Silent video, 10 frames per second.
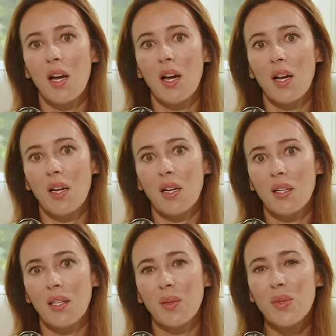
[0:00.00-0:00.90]

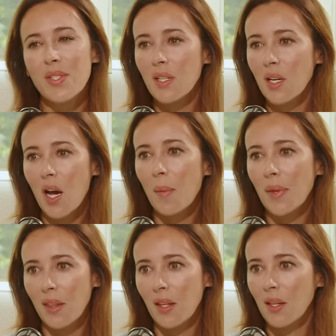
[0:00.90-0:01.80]
It wasn't a
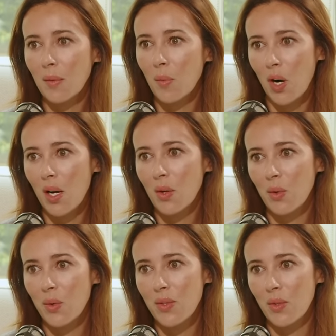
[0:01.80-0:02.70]
common thing in
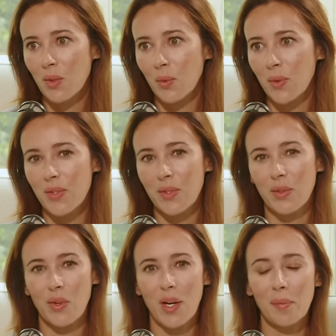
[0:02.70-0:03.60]
Morocco, so it was, you
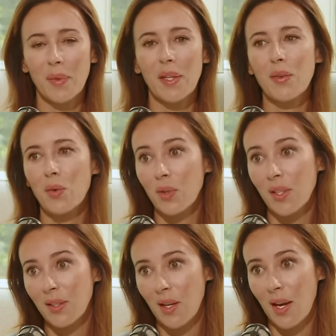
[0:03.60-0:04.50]
know, like being thrown
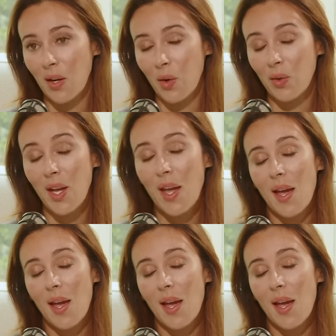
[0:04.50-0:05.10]
in the unknown.